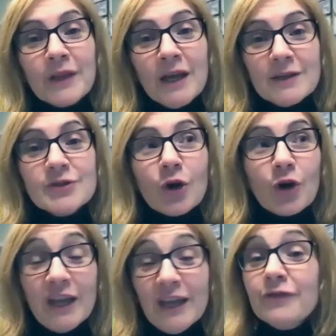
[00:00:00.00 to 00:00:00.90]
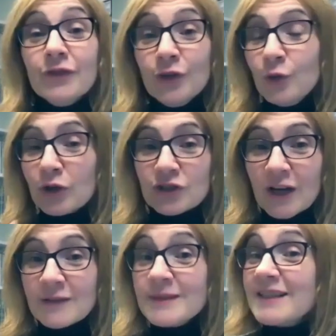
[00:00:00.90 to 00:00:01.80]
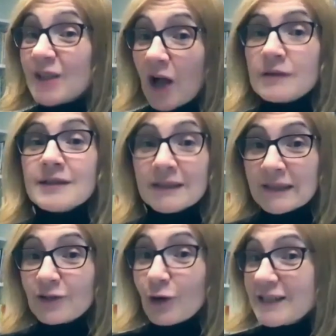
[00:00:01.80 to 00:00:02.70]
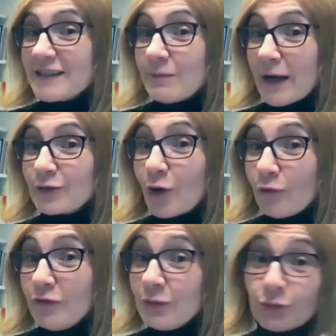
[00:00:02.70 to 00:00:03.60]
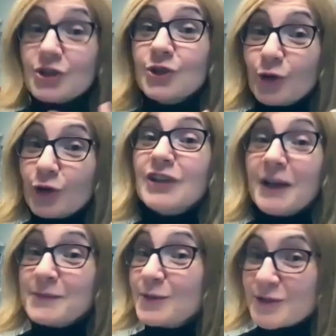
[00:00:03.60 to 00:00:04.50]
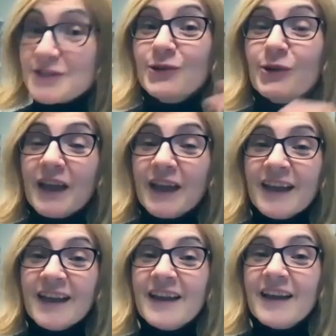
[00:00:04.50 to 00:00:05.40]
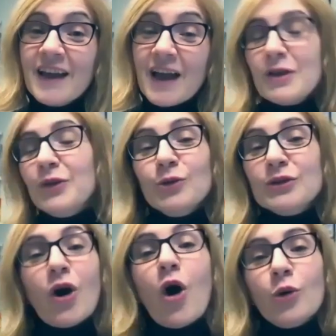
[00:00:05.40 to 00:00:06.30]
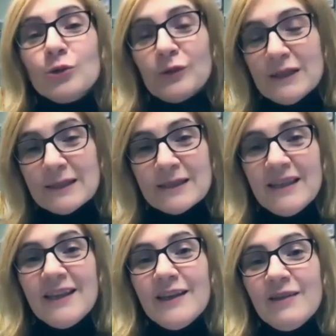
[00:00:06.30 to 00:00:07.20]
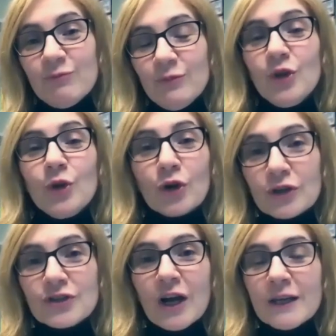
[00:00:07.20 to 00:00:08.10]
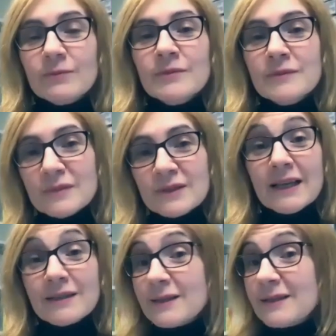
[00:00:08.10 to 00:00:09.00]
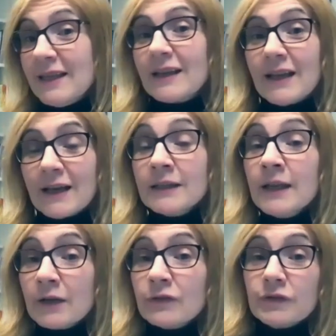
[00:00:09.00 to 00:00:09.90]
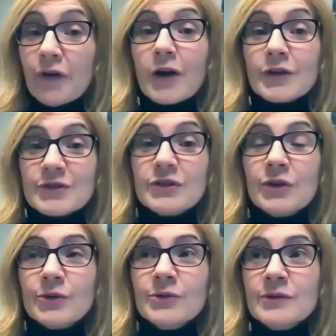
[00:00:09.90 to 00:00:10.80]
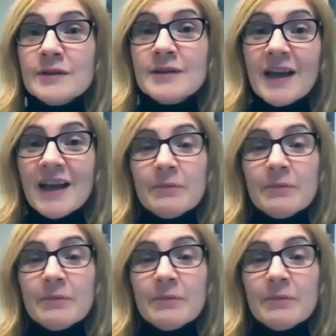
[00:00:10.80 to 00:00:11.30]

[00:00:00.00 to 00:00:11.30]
So if New York Times is constantly writing about COVID, which New York Times was doing, then you would always see New York Times and CNN and Fox News. Yeah.